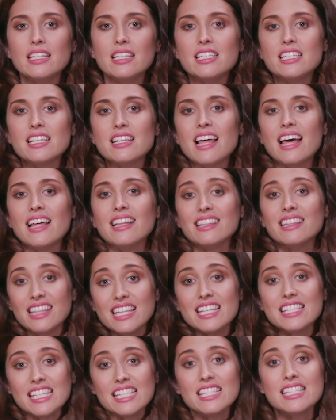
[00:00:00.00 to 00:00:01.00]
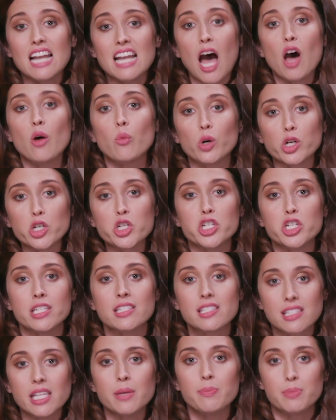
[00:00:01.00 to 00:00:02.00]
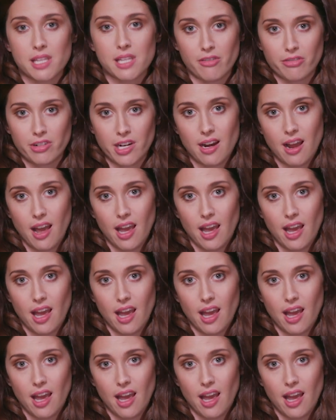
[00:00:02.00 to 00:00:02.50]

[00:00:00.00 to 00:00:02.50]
to that this is not where she sleeps every